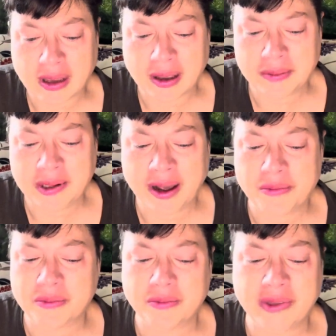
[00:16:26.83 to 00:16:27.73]
I'm
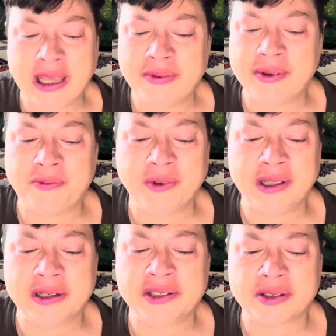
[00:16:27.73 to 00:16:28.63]
not even
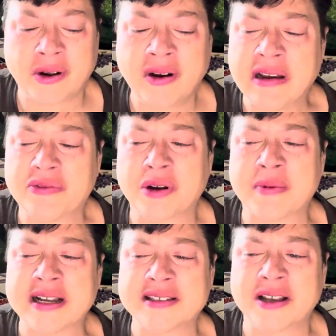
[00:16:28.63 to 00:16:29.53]
feeling sorry for
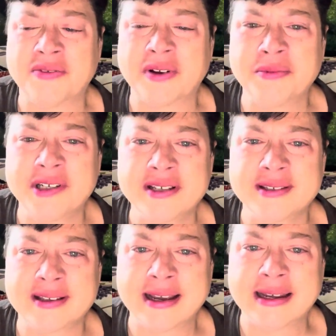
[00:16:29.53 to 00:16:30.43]
myself. I'm
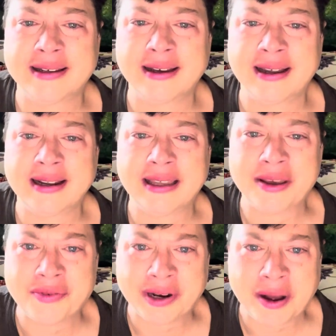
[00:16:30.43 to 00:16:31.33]
just like kind of
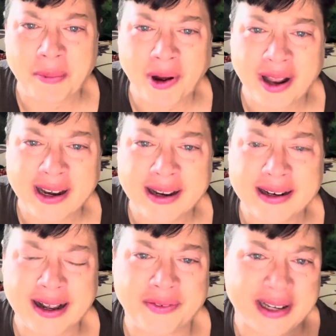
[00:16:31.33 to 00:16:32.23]
giving up on it.
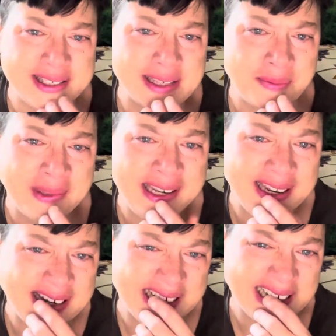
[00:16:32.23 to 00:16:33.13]
I've accepted
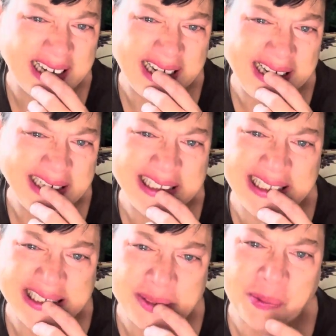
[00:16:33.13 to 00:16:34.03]
it. To
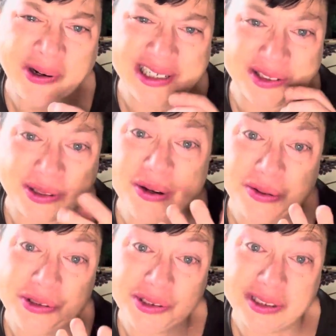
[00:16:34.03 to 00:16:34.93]
this point, it's
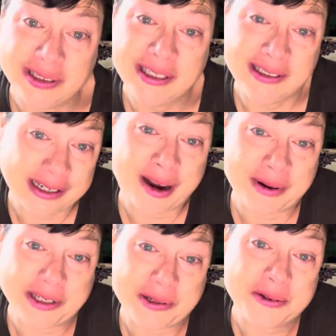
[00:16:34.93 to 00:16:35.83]
loose. Now
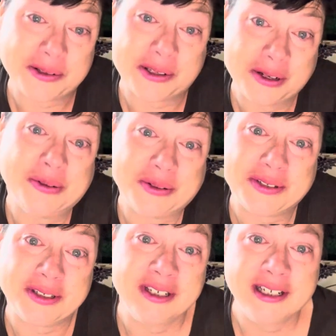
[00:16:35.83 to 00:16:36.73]
I choose
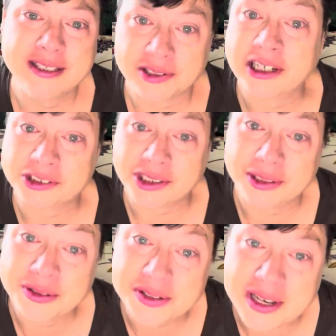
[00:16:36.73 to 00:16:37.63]
loose. It's actually
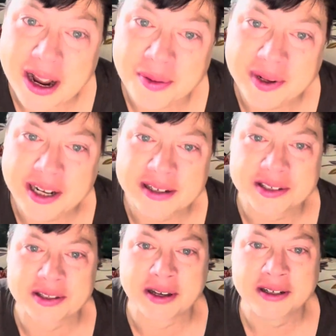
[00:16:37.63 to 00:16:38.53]
loose now
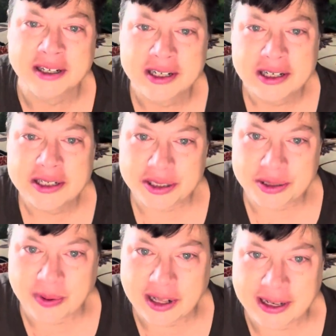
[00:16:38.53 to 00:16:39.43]
because of the
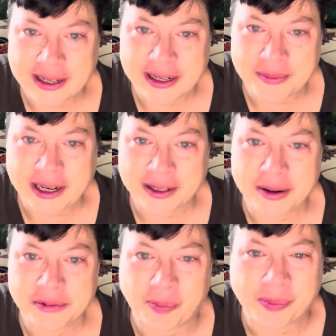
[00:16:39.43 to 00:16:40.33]
swelling and my
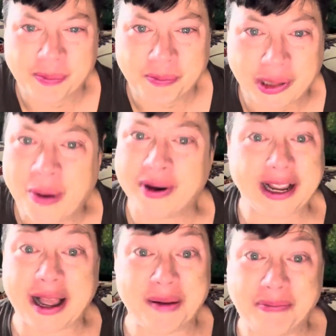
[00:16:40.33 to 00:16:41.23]
gums blowing
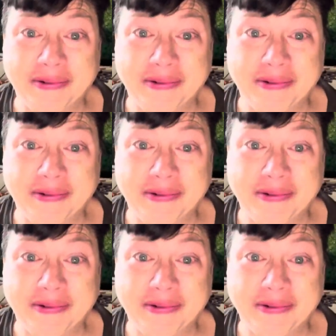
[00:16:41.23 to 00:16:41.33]
up.